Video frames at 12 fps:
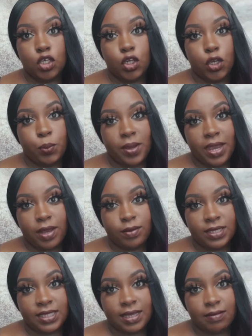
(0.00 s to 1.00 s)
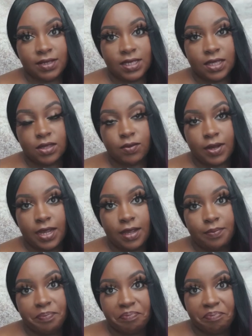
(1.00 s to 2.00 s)

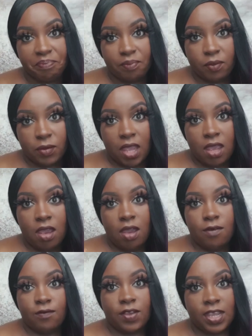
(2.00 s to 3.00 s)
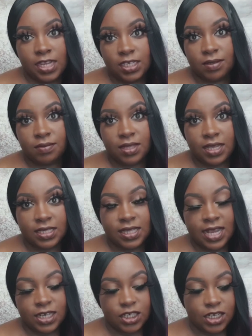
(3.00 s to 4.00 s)
£2.73 for each of these
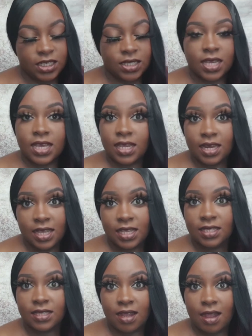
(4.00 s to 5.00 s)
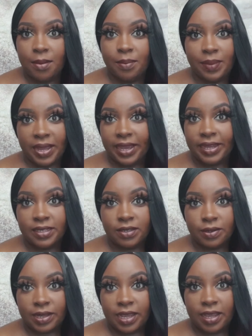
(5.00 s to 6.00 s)
lashes, it is not bad,
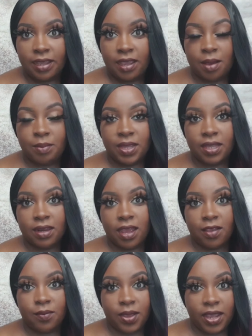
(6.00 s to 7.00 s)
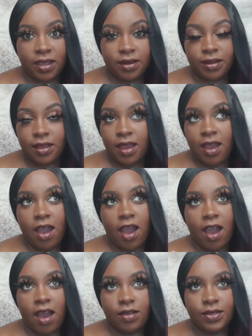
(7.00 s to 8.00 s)
okay? I mean, I paid,
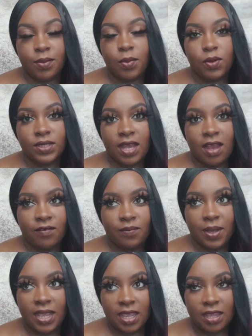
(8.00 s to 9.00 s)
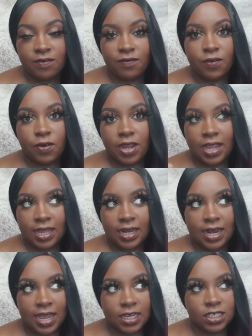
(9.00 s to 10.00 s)
the most I've paid for a
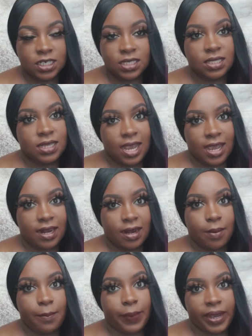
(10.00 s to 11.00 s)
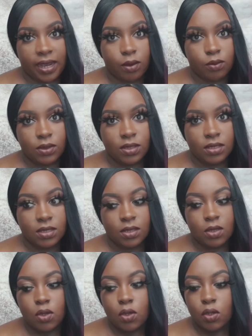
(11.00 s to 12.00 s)
lash is £10.
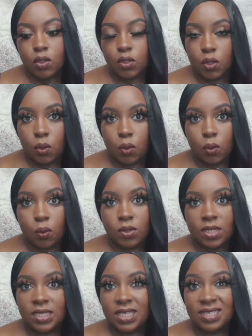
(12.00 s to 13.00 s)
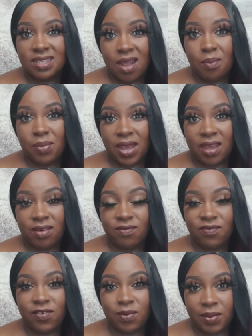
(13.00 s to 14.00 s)
So this is not
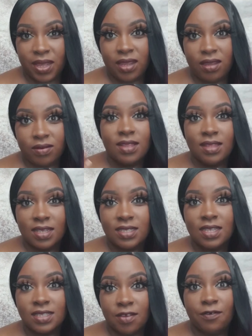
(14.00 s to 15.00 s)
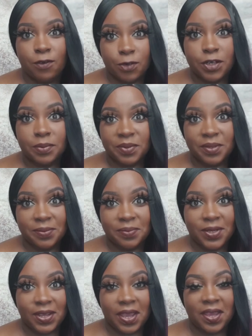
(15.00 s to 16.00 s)
bad for me. This is affordable,
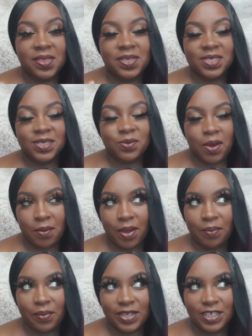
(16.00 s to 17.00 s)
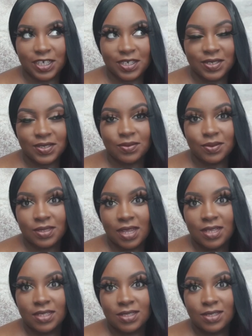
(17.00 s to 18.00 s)
okay? This is what my budget
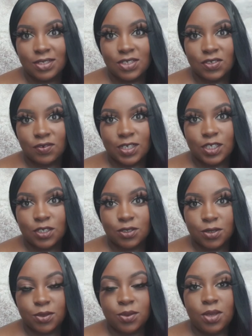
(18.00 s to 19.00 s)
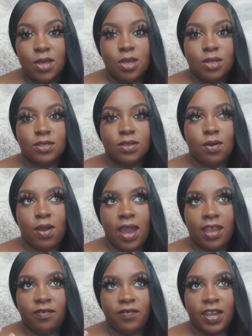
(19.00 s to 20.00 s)
tends to stretch to. So
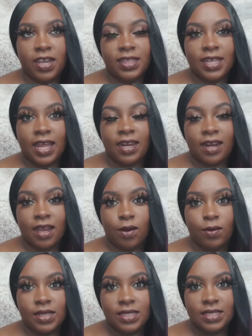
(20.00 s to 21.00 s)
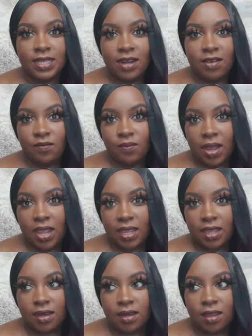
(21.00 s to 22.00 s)
I find that now instead of
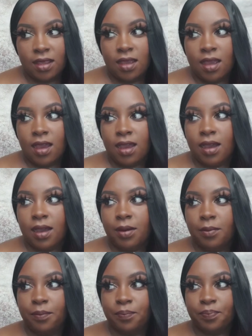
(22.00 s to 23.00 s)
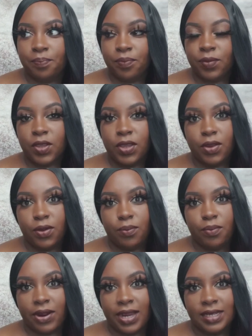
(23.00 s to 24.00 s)
buying, um, you know,
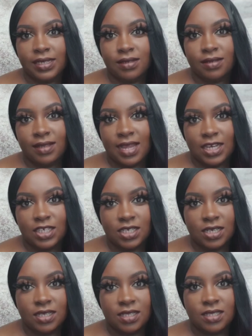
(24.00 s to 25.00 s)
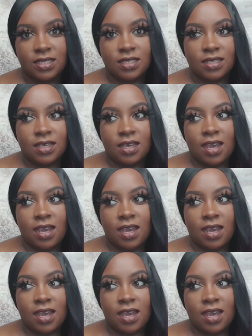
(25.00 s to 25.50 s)
brand lashes,